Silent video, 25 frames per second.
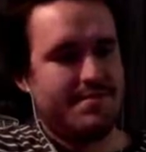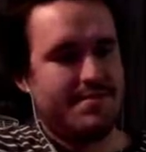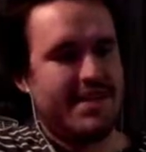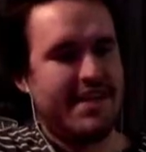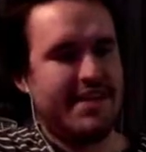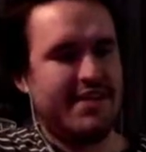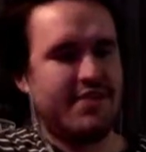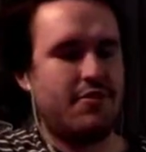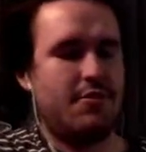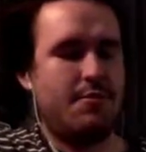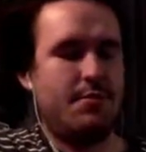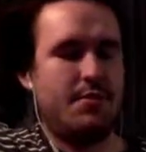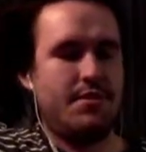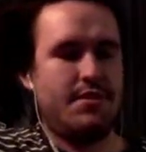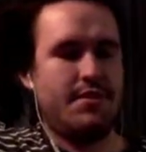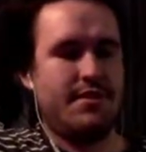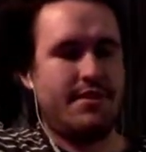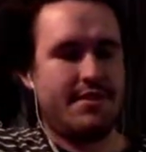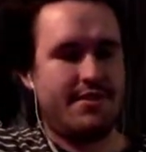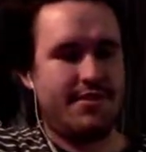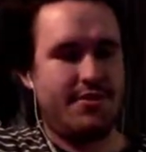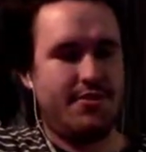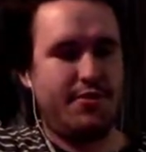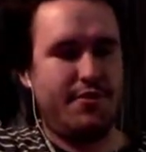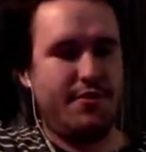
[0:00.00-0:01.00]
it's almost,
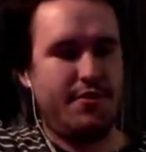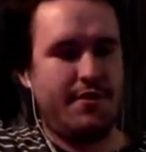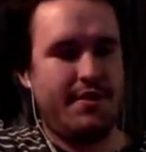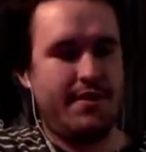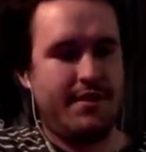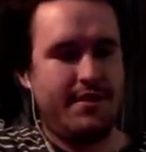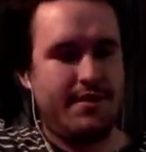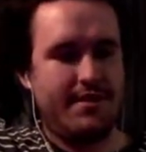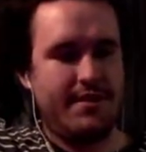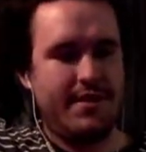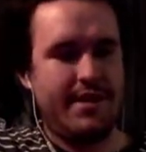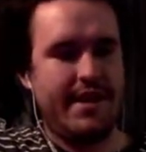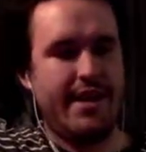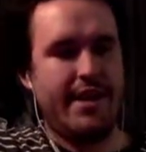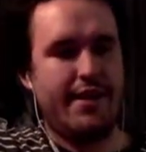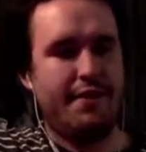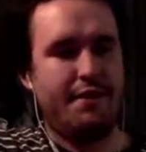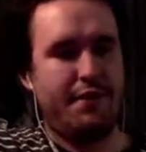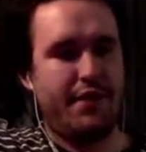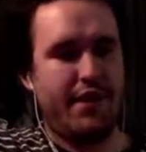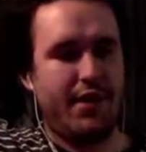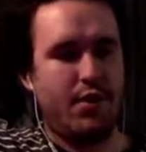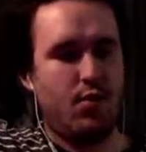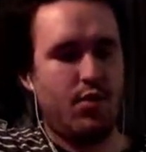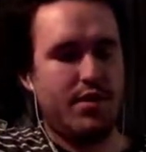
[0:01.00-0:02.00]
so yeah,
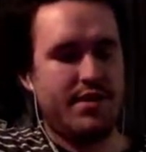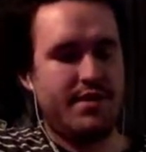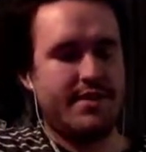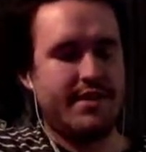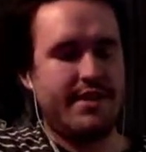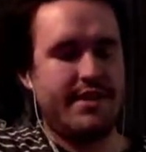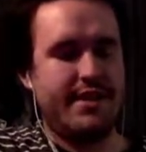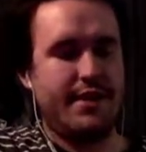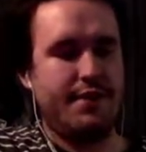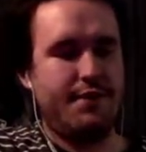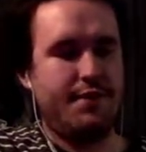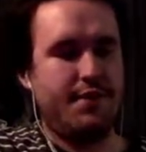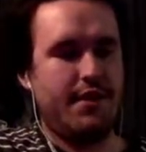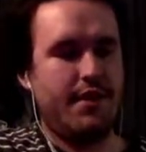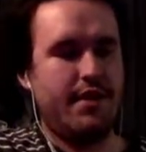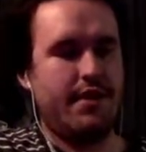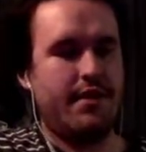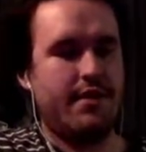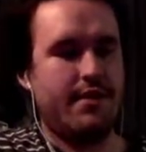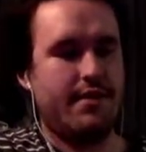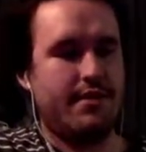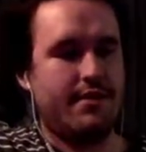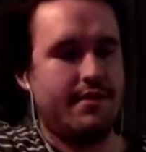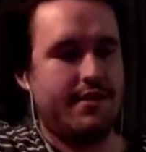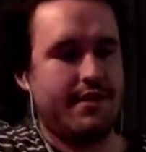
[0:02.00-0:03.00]
if like what's
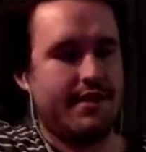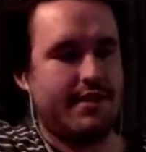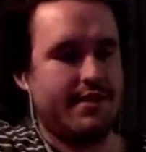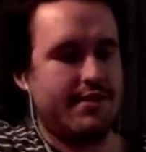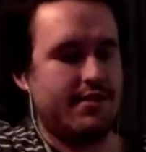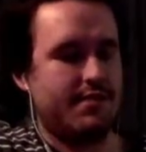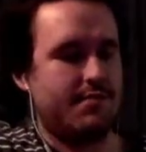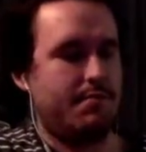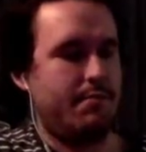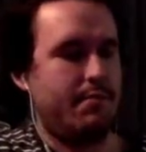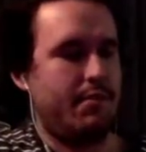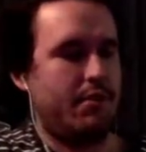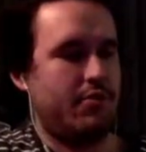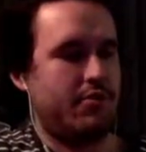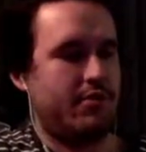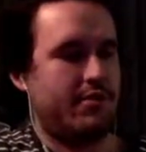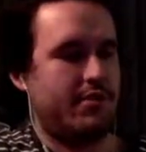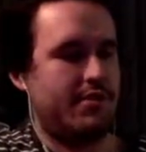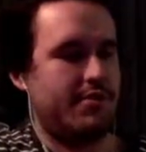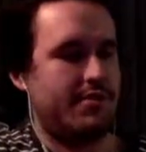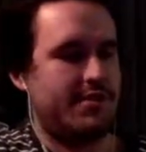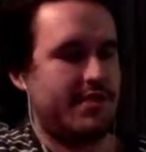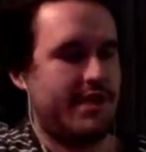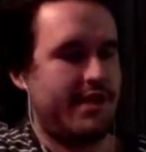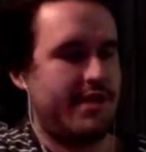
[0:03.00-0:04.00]
given, like the
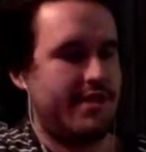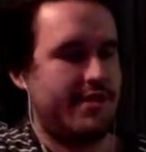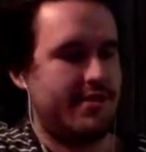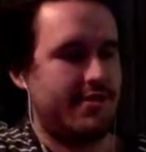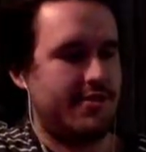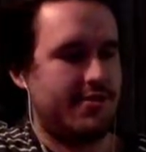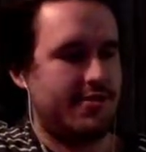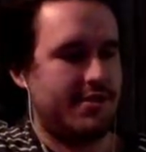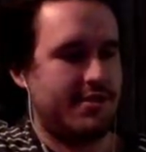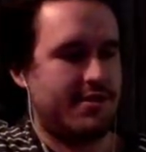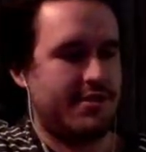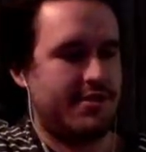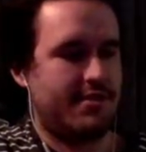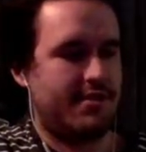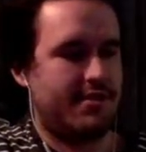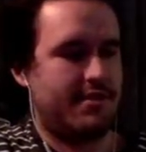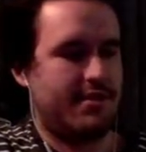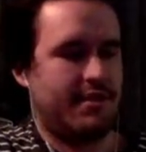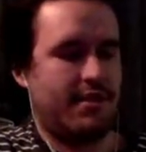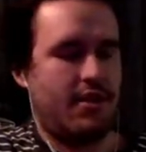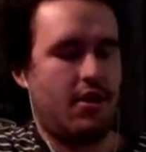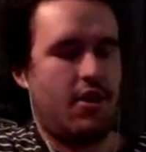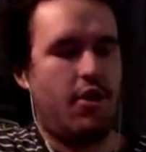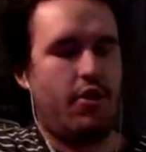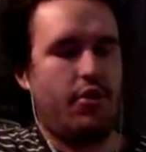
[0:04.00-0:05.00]
milquetoast answers
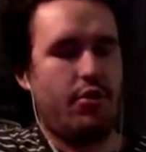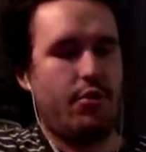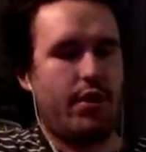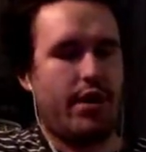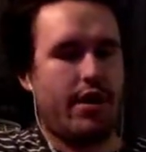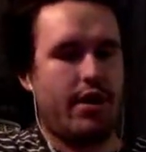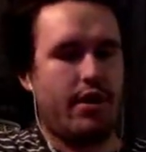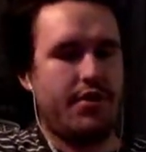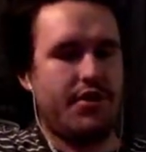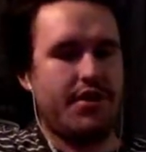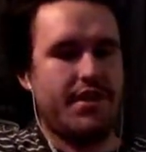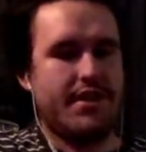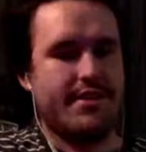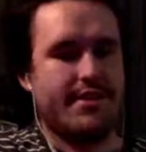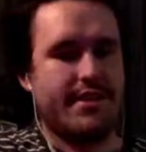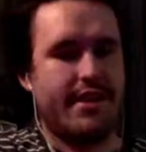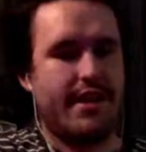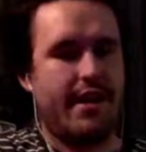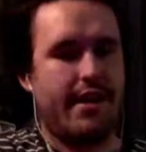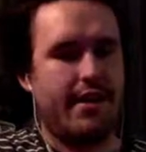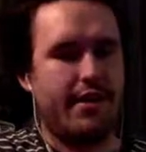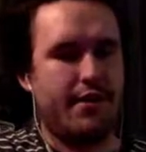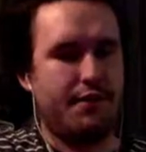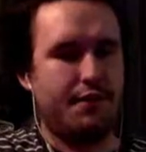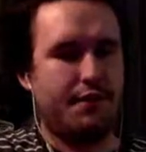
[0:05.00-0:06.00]
all the way on this
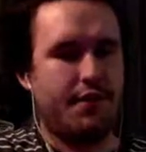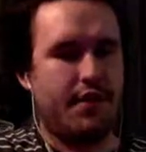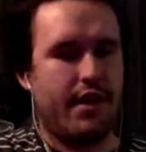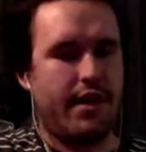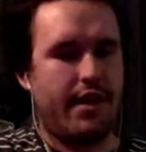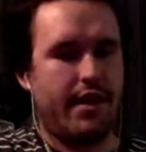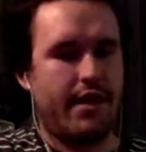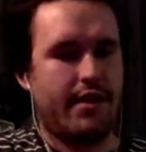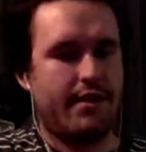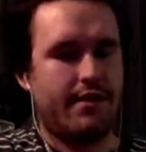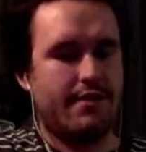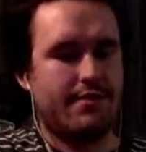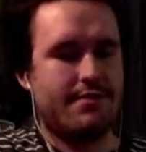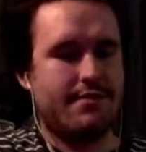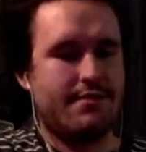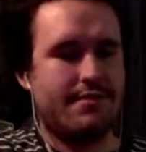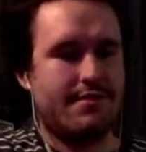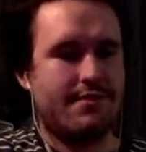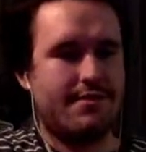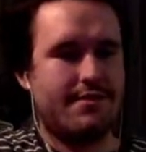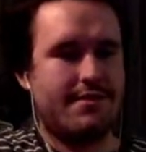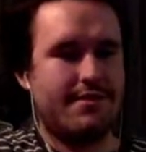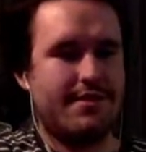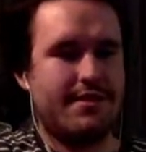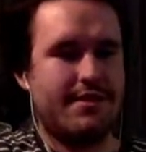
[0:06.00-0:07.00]
end of like
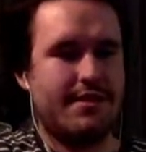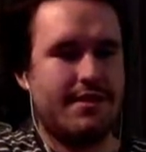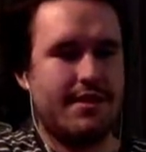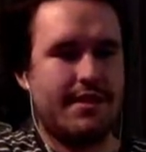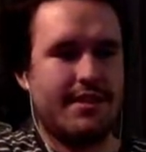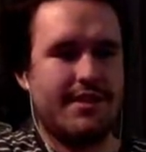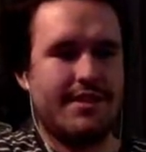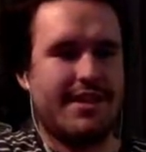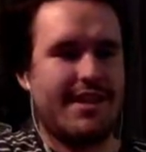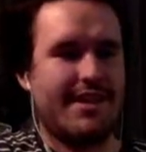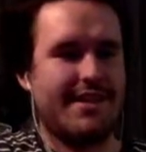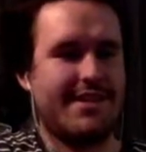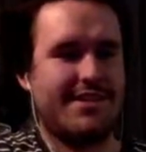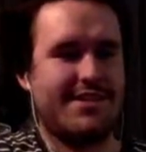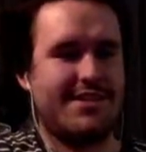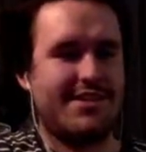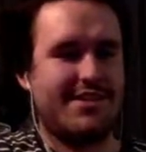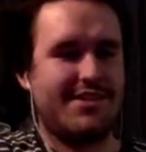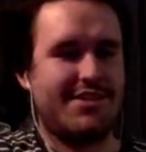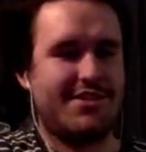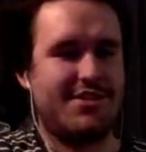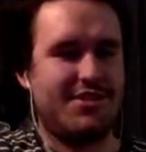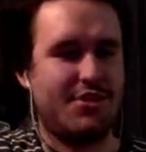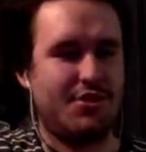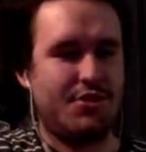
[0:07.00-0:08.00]
that's
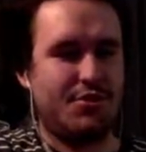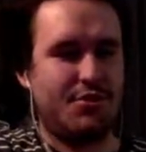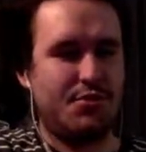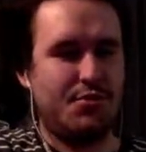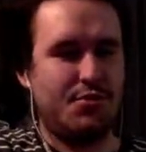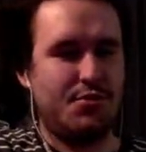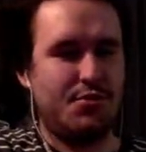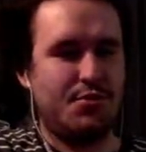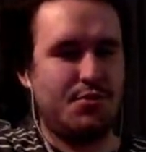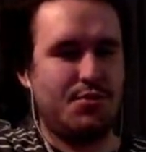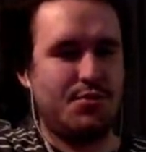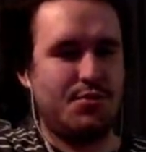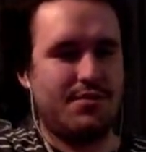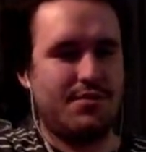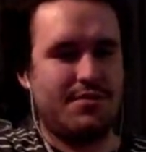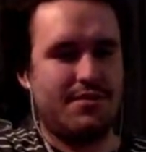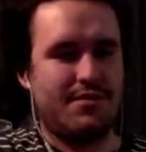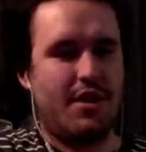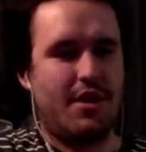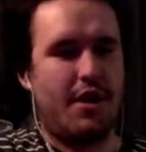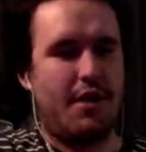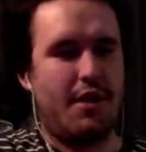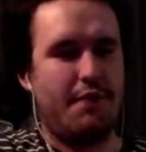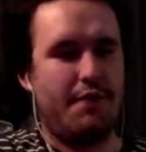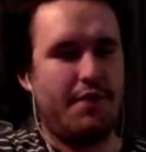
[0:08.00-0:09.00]
just too
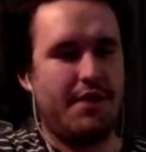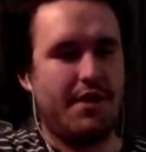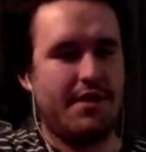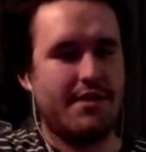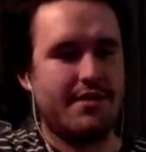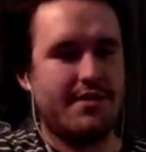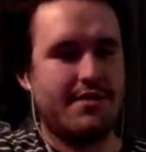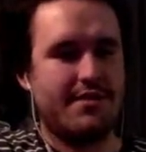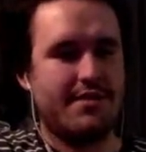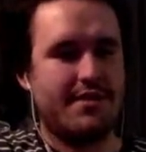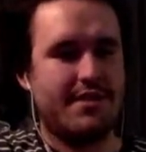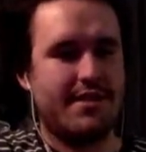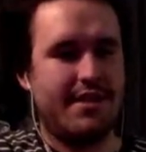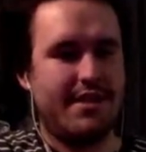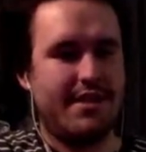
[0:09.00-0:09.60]
obvious,